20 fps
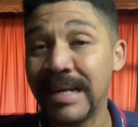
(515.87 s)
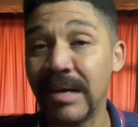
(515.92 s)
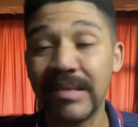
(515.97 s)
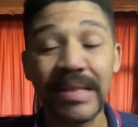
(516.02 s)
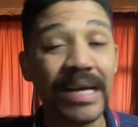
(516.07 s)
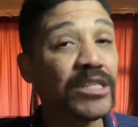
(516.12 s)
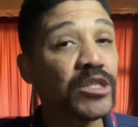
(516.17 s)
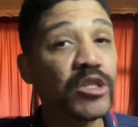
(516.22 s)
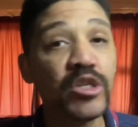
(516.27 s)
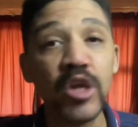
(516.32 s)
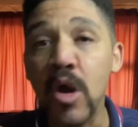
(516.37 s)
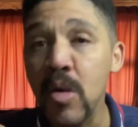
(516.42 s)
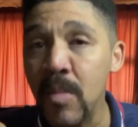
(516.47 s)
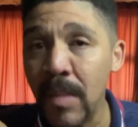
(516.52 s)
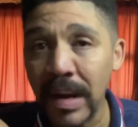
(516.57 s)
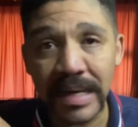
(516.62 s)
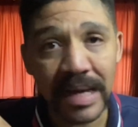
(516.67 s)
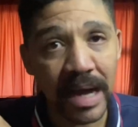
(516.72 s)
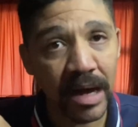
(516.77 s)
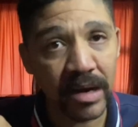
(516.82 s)
Now that's no
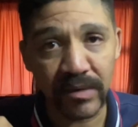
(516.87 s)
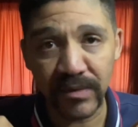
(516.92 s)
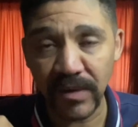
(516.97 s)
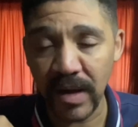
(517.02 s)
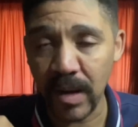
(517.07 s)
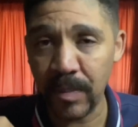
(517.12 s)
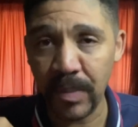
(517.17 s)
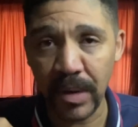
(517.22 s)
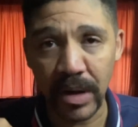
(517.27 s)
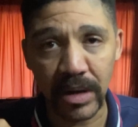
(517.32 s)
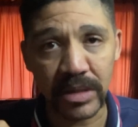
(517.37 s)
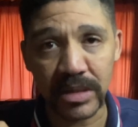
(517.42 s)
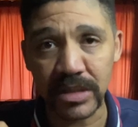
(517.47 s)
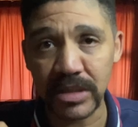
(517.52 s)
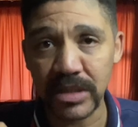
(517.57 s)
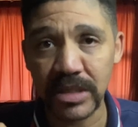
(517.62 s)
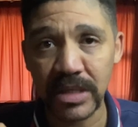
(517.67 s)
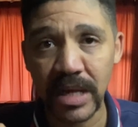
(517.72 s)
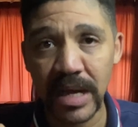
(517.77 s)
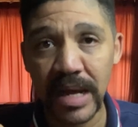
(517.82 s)
money out of our
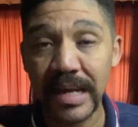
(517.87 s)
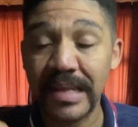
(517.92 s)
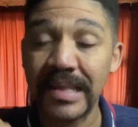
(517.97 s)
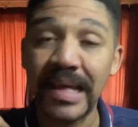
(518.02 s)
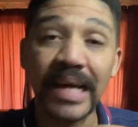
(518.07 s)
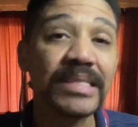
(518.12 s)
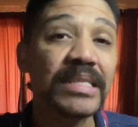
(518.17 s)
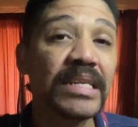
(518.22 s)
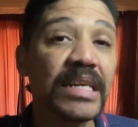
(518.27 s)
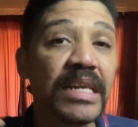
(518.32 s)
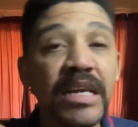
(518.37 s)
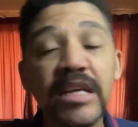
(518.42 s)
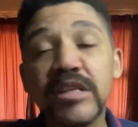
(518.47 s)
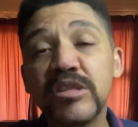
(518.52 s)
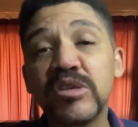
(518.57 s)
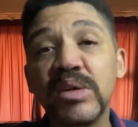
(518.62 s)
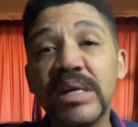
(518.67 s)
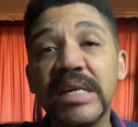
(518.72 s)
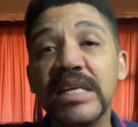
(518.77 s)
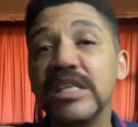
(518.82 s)
pockets. That's
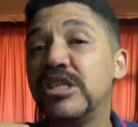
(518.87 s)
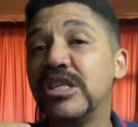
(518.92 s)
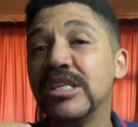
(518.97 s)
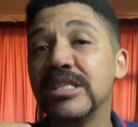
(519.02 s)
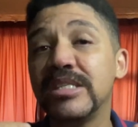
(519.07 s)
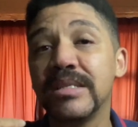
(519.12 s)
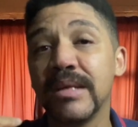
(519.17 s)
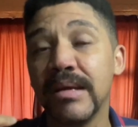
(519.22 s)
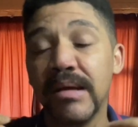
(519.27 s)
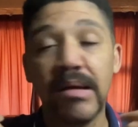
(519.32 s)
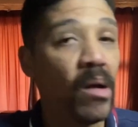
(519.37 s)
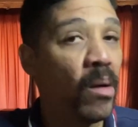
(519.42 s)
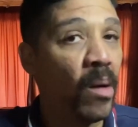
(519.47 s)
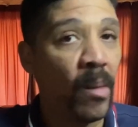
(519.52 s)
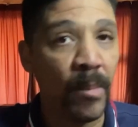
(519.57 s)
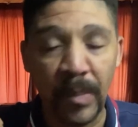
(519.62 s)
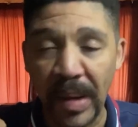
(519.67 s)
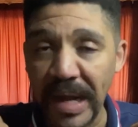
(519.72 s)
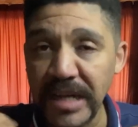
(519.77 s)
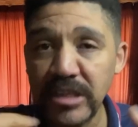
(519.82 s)
literally just
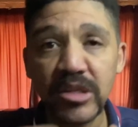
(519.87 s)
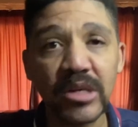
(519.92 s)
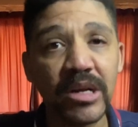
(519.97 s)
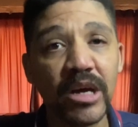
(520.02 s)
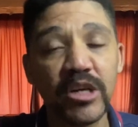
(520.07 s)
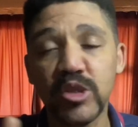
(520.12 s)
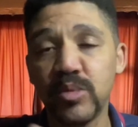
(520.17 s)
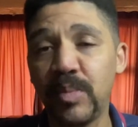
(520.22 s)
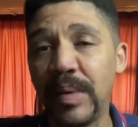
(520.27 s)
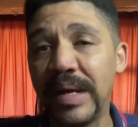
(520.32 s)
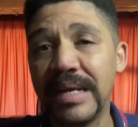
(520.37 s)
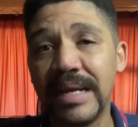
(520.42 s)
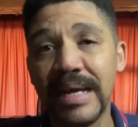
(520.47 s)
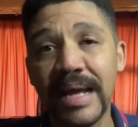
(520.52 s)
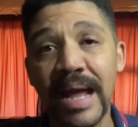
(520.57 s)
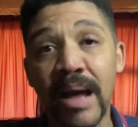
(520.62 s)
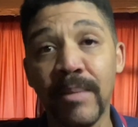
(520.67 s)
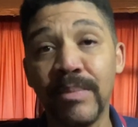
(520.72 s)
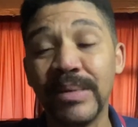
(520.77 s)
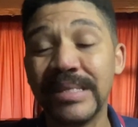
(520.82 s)
based on our spending
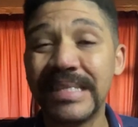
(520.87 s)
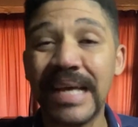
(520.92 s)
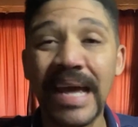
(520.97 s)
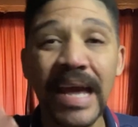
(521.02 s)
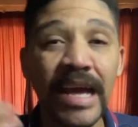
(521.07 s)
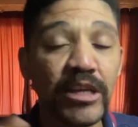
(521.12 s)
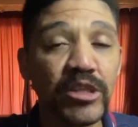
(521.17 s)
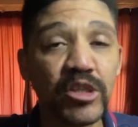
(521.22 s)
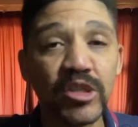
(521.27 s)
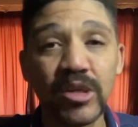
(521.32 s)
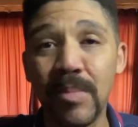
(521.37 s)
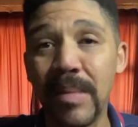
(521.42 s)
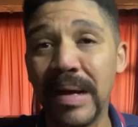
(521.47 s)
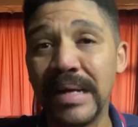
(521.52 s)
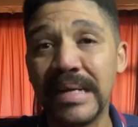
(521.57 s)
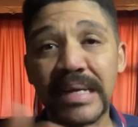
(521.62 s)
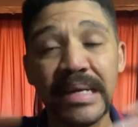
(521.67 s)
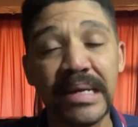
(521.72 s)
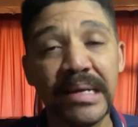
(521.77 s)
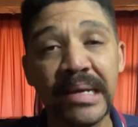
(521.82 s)
habits, extra
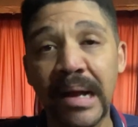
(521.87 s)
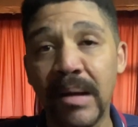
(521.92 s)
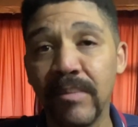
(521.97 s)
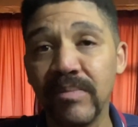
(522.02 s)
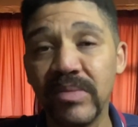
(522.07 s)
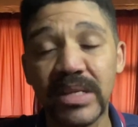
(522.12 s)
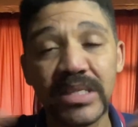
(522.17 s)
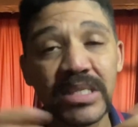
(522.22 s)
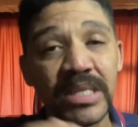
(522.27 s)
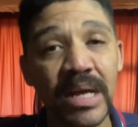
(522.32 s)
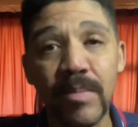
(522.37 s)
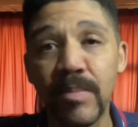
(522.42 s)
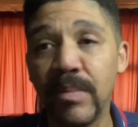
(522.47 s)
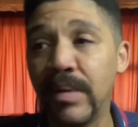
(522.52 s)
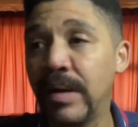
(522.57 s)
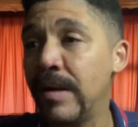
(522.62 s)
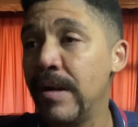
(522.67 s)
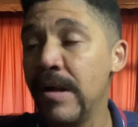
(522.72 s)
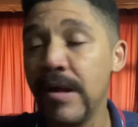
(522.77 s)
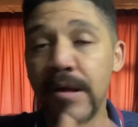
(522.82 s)
money come
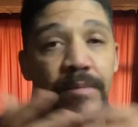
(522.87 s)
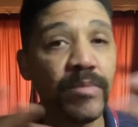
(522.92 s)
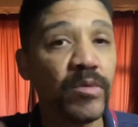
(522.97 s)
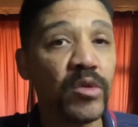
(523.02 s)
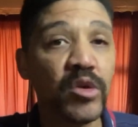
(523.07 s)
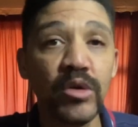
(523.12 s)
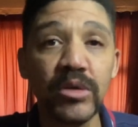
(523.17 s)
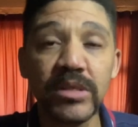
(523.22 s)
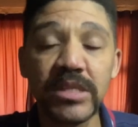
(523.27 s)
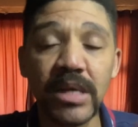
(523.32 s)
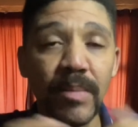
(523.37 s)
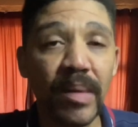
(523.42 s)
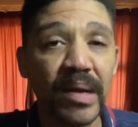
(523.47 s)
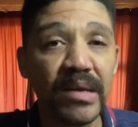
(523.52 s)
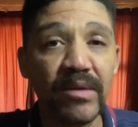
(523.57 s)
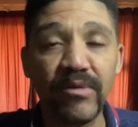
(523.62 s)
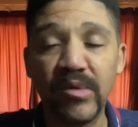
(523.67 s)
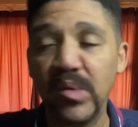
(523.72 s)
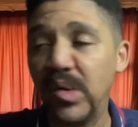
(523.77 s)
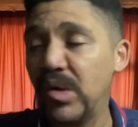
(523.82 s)
December, use that
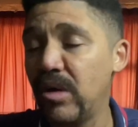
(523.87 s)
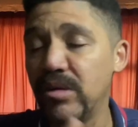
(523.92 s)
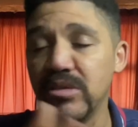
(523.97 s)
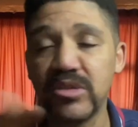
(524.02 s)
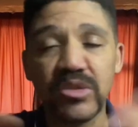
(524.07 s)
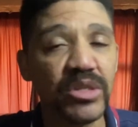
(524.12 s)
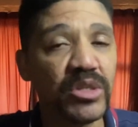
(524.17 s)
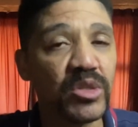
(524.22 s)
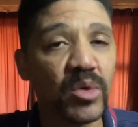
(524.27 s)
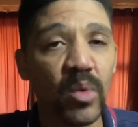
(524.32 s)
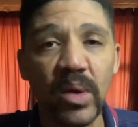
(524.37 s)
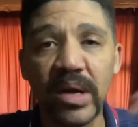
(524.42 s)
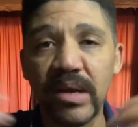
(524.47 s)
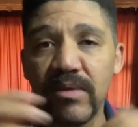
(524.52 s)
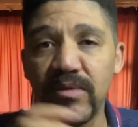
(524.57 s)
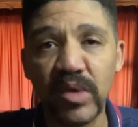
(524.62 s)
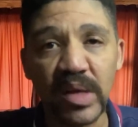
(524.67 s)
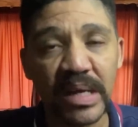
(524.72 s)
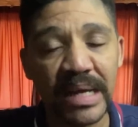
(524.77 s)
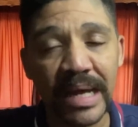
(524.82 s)
money for groceries or
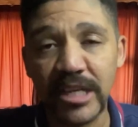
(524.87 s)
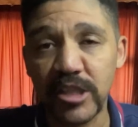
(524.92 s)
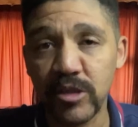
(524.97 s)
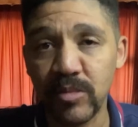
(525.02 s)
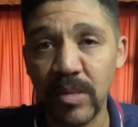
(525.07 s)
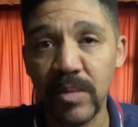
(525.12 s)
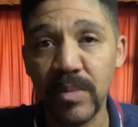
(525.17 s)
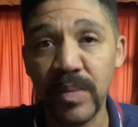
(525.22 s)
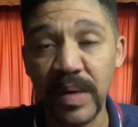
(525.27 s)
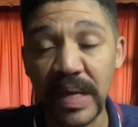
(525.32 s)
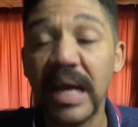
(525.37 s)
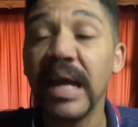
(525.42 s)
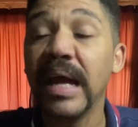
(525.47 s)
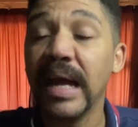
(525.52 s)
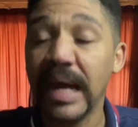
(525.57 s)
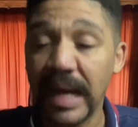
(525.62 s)
whatever the case may be.